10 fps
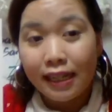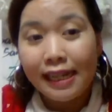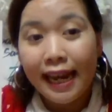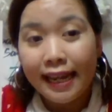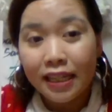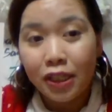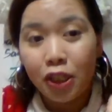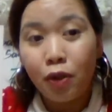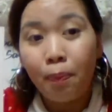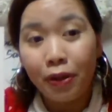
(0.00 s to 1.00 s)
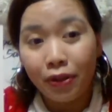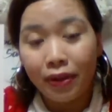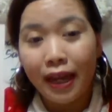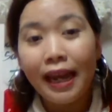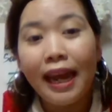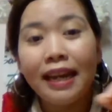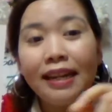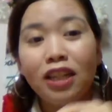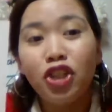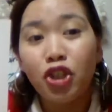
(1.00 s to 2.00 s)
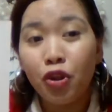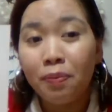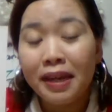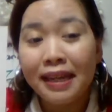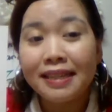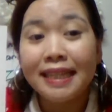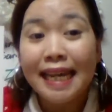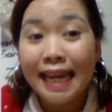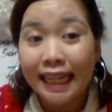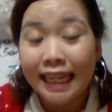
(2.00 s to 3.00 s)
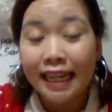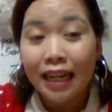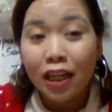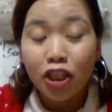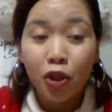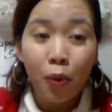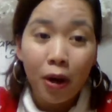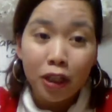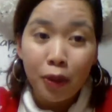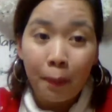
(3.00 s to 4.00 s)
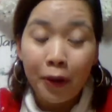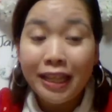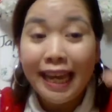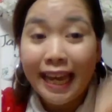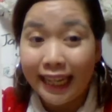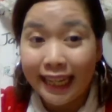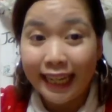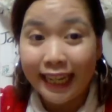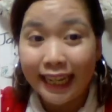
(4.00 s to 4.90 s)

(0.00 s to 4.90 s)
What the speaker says: Ire is to put, okay? And then zumi is ink. So to put ink.